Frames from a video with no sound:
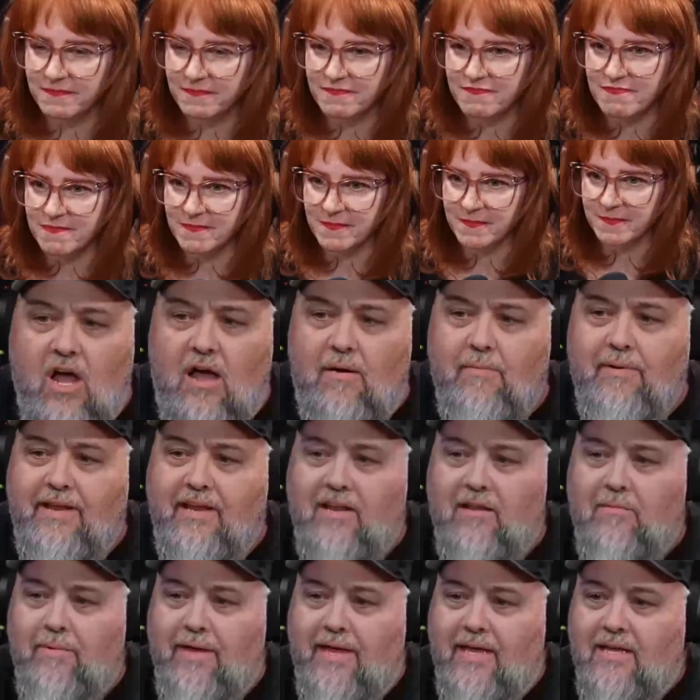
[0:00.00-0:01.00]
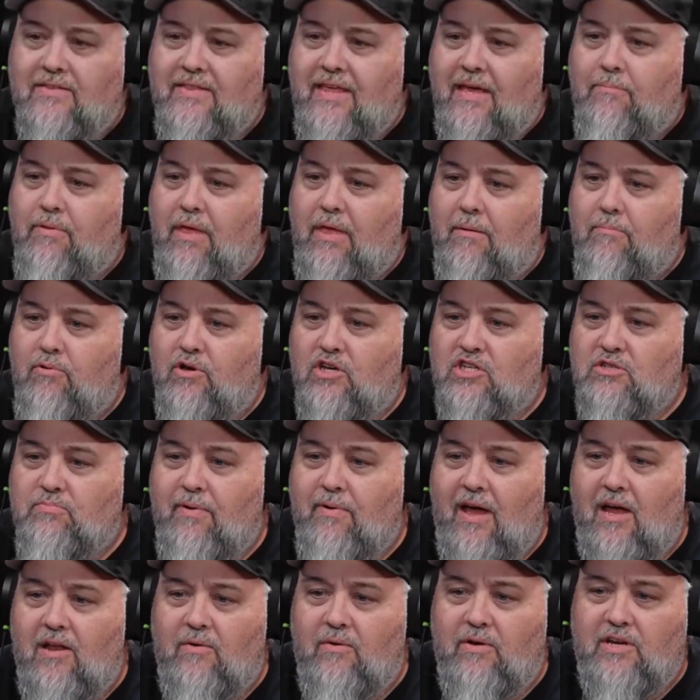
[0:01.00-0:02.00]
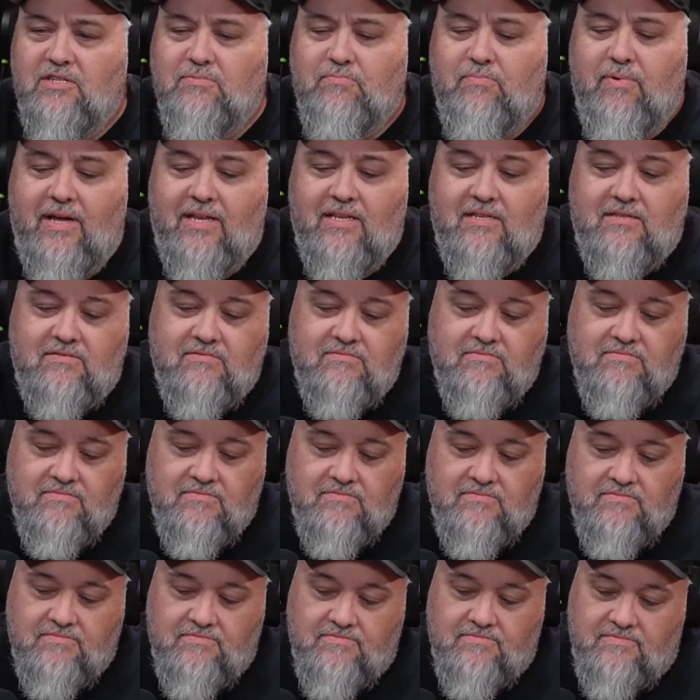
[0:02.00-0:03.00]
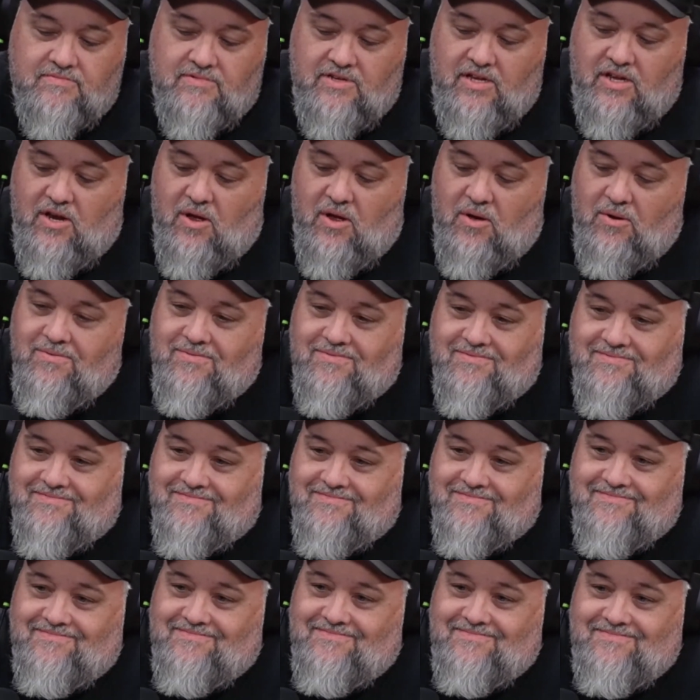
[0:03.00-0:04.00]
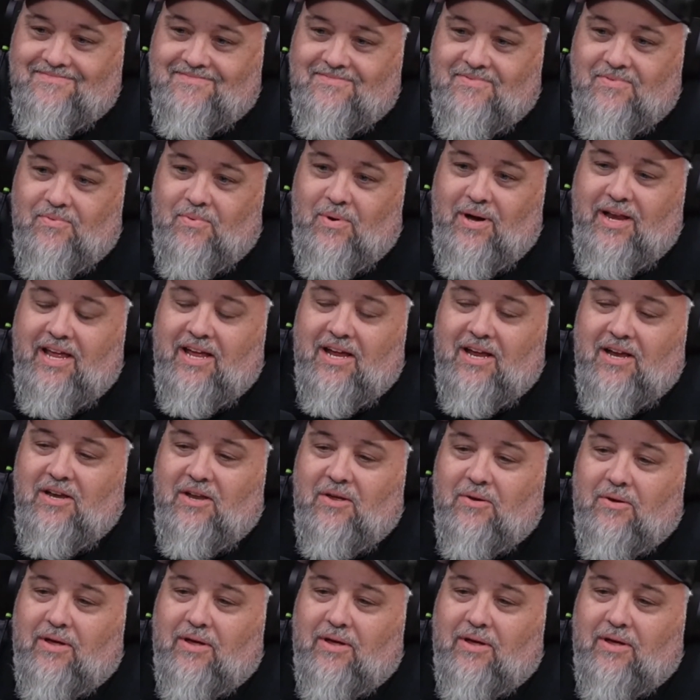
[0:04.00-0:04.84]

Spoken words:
makes good comedy to me. They push boundaries, but you know, what are you gonna do?